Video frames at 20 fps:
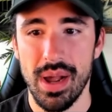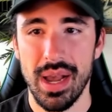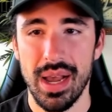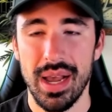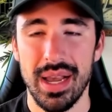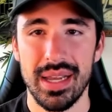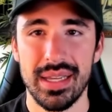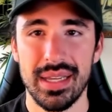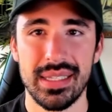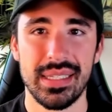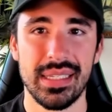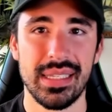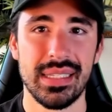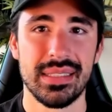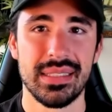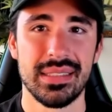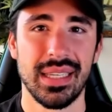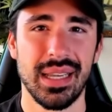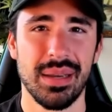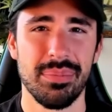Uh,
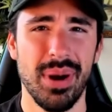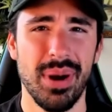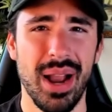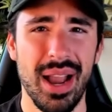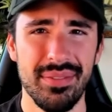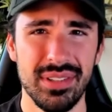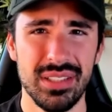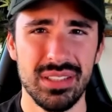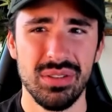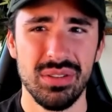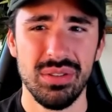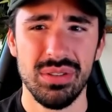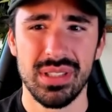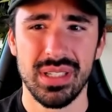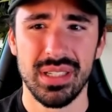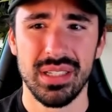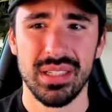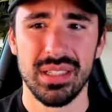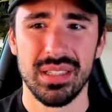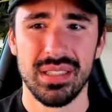it's like a private
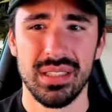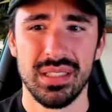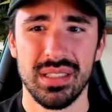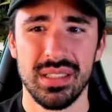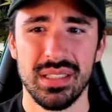school, or? yeah,